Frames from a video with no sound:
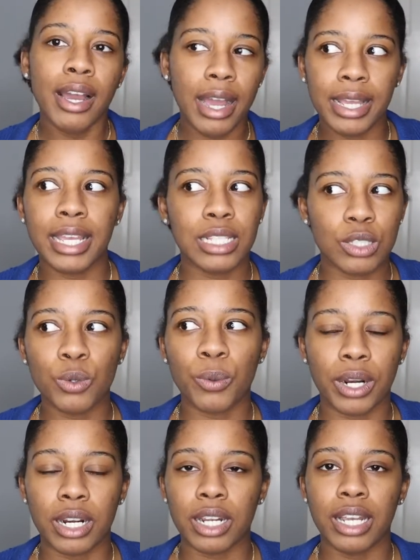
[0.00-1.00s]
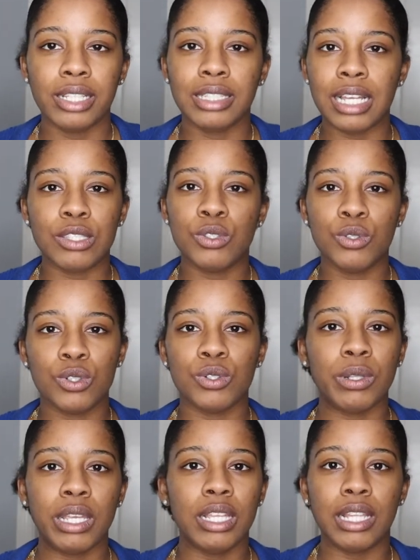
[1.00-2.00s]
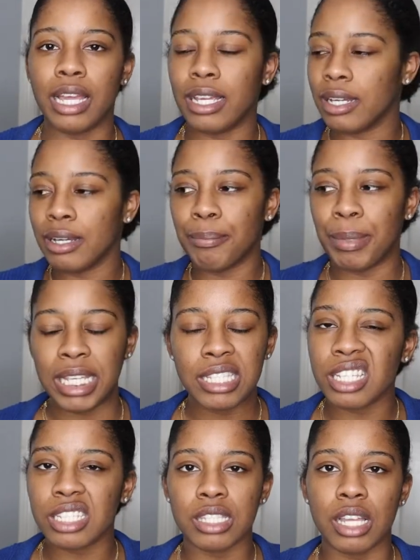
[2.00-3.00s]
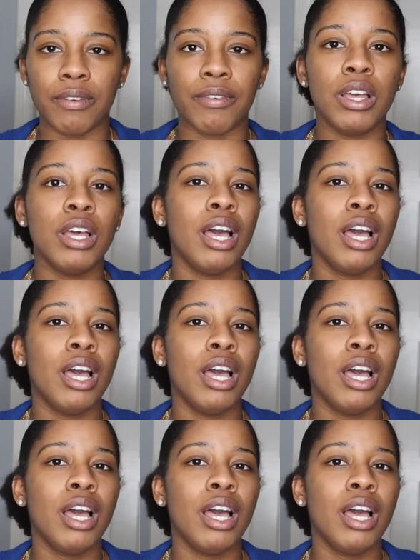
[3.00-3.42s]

I get to work, and that's usually like basic stuff.